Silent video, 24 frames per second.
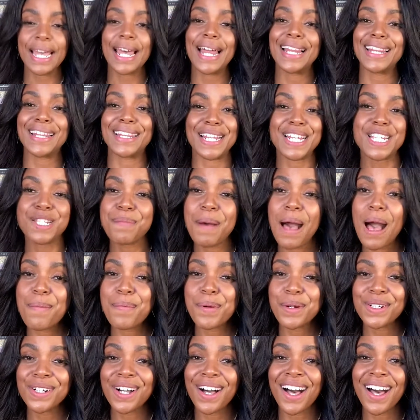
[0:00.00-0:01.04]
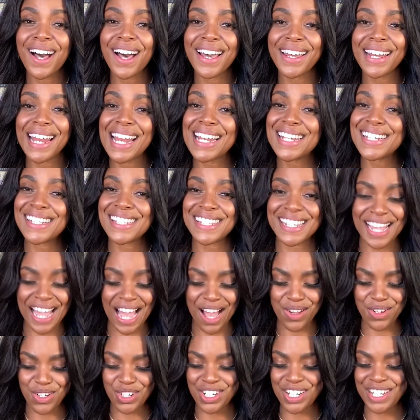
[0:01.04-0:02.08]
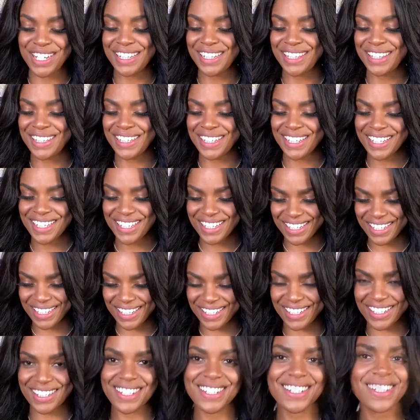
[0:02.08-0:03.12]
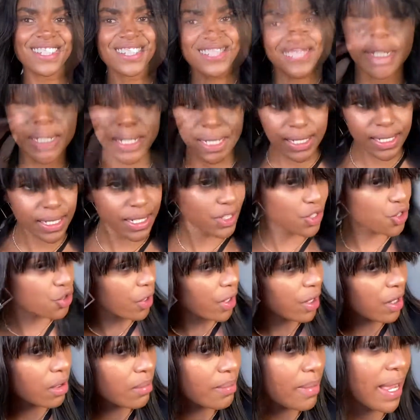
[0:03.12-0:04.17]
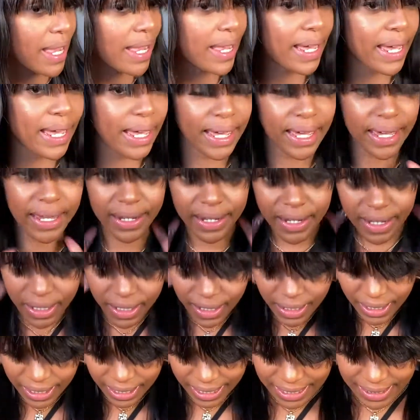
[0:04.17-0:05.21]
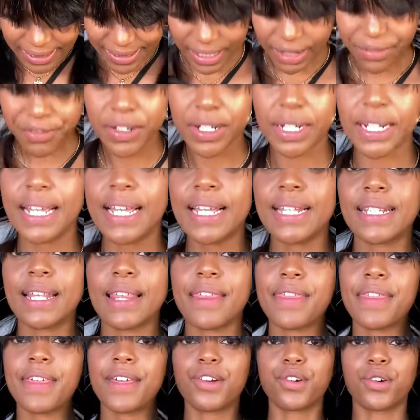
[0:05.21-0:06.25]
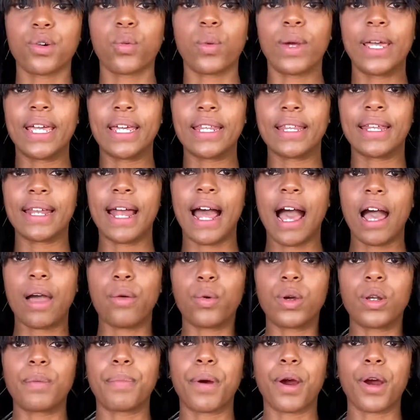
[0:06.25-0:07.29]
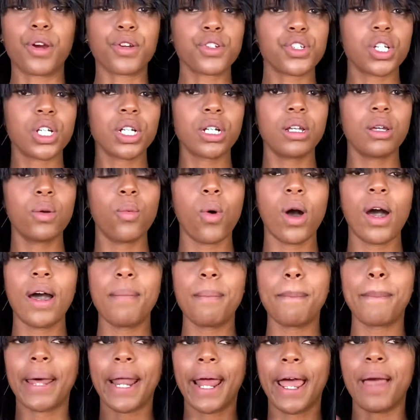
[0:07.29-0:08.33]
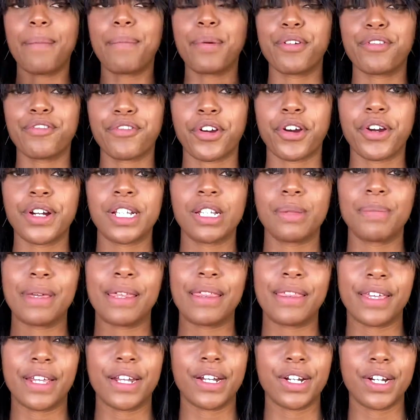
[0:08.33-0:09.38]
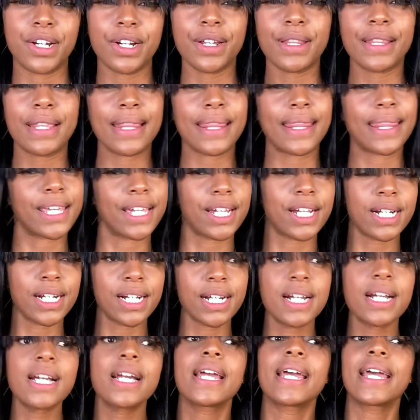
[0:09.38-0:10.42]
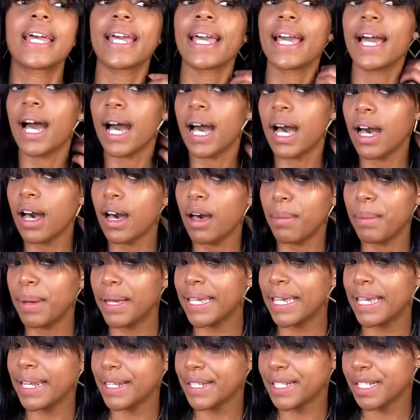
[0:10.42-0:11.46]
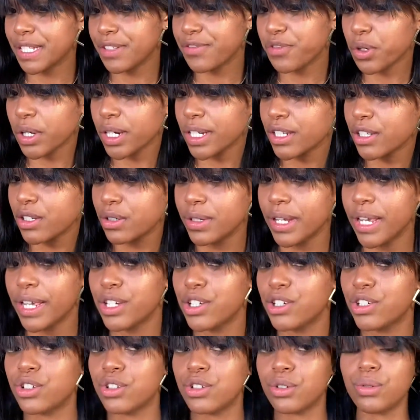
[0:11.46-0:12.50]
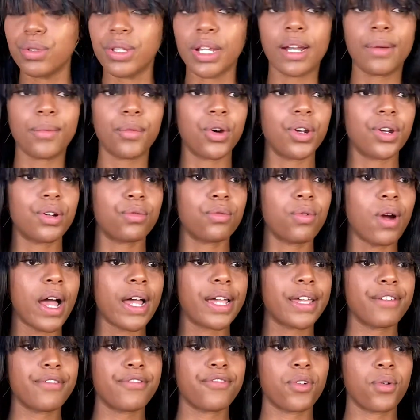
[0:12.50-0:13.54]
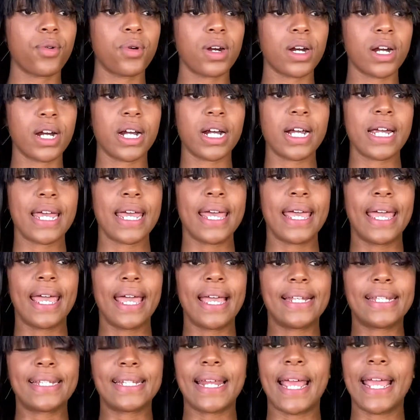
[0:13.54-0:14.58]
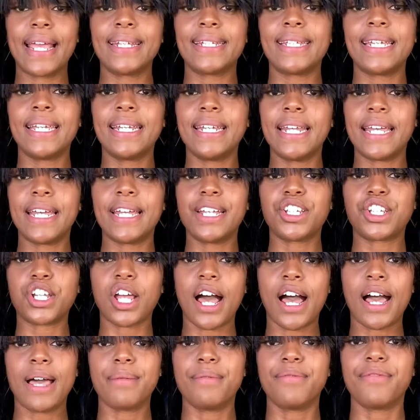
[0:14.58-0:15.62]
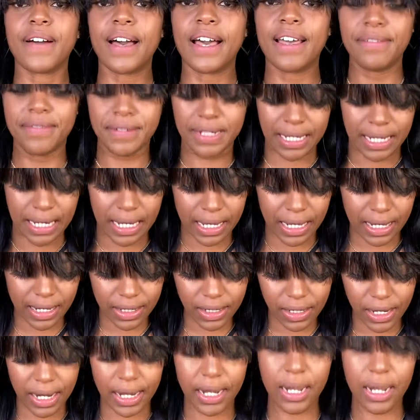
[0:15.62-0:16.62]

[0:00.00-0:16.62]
Let's pop her on and see how she looks. This is it straight on my head. It definitely is a thinner wig than I would personally want, but I prefer it to be thinner than thicker. Again, this is for a 2-day shoot that I'm going to rock it for. It's an 18-inch. I'm 5'10", and it